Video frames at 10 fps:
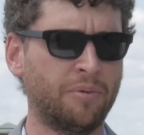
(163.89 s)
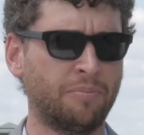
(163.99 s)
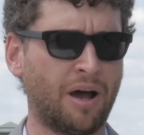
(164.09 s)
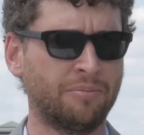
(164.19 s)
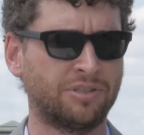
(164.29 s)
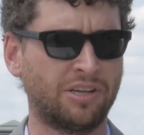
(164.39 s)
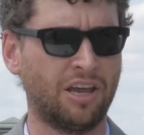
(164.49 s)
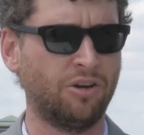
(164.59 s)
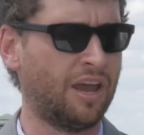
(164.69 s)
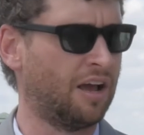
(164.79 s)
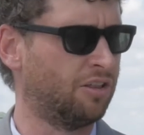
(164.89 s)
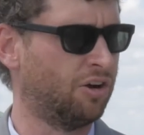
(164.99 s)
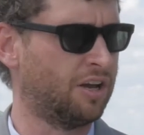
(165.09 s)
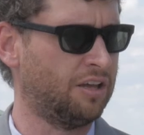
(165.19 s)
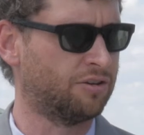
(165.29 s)
and mom saying you can't
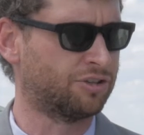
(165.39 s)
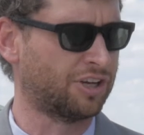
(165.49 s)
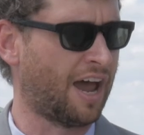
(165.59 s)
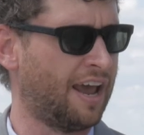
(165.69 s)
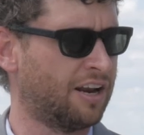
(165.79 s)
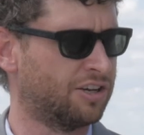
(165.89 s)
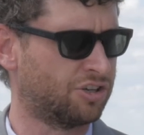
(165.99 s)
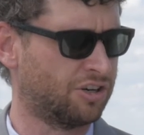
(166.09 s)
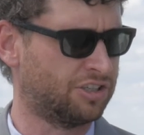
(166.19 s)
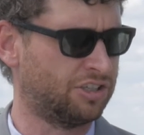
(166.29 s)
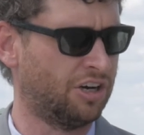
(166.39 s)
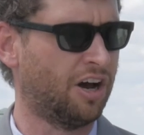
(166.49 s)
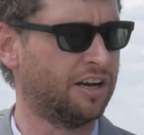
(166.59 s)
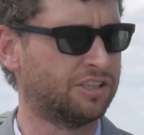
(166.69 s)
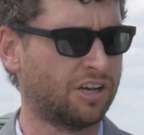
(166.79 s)
look either side because you're going to see
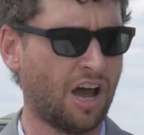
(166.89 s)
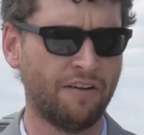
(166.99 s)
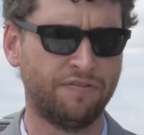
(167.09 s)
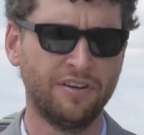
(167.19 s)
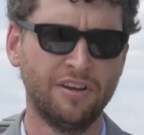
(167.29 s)
naughty stuff.